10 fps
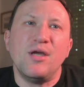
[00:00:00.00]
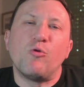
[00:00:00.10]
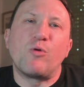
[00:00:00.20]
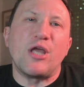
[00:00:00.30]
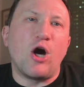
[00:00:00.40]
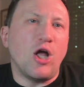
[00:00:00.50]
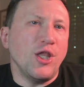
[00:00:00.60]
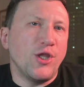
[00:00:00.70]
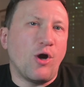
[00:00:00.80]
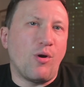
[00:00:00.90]
We all
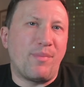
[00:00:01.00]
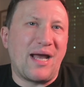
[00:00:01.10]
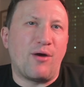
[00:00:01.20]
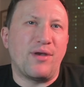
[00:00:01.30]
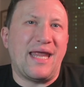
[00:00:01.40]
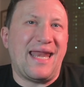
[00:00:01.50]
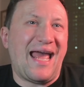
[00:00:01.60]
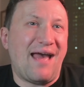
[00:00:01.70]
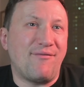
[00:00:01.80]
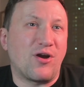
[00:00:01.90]
know about and
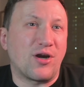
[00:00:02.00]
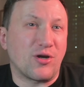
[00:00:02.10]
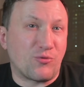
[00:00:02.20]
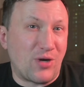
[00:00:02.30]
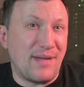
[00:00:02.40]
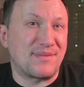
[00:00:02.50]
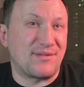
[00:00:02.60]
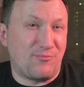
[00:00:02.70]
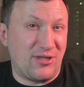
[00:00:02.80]
have our gripes with